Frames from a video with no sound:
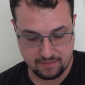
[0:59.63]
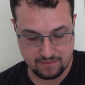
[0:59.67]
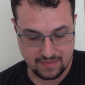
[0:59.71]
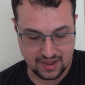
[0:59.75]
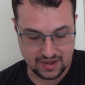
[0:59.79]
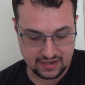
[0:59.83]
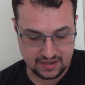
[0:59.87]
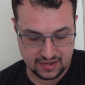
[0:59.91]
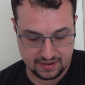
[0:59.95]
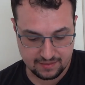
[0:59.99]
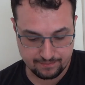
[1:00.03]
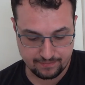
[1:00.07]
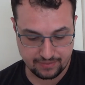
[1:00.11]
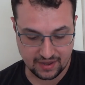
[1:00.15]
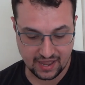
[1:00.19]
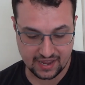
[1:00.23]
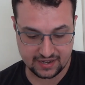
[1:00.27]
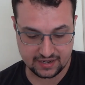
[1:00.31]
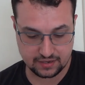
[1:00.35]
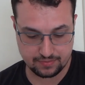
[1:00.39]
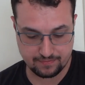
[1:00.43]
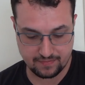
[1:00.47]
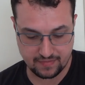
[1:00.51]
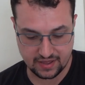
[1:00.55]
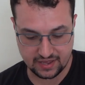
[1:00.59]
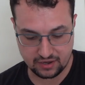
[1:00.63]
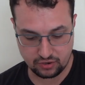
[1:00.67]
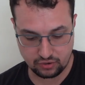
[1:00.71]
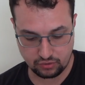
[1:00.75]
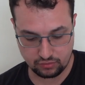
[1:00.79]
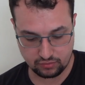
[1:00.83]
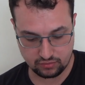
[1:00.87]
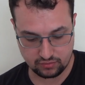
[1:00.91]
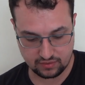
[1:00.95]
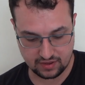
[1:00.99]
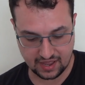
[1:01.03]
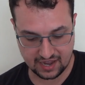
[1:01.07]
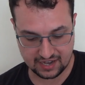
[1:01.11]
Mainly black
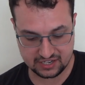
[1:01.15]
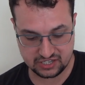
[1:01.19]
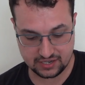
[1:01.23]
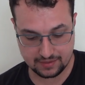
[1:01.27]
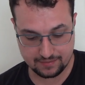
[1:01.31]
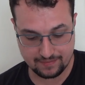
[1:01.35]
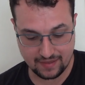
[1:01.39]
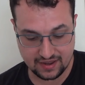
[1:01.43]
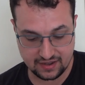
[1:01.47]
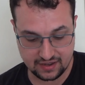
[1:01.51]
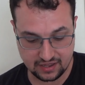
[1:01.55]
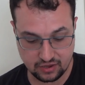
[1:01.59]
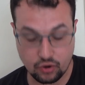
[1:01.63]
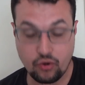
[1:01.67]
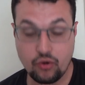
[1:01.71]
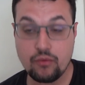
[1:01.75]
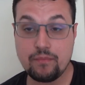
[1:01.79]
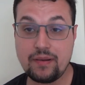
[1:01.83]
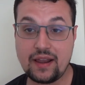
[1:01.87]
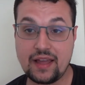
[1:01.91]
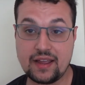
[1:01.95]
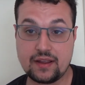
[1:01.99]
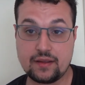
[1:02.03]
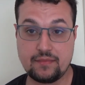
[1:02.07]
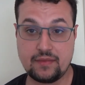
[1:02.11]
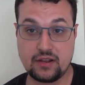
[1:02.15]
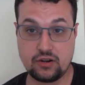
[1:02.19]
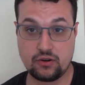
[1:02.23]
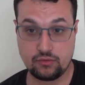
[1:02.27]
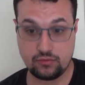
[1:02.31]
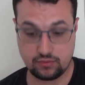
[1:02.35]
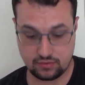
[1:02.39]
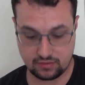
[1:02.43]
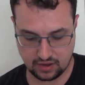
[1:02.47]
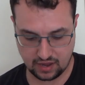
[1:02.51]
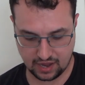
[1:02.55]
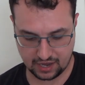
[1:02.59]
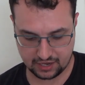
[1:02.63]
metal, actually mainly all black
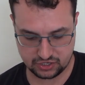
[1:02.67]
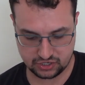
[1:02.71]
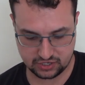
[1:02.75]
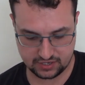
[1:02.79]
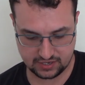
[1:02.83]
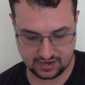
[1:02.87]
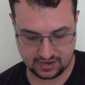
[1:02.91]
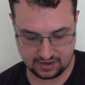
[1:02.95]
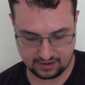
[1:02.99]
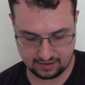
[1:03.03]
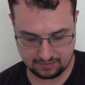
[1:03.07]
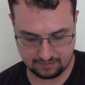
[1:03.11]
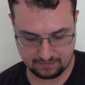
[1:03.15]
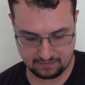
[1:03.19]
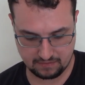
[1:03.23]
metal, actually.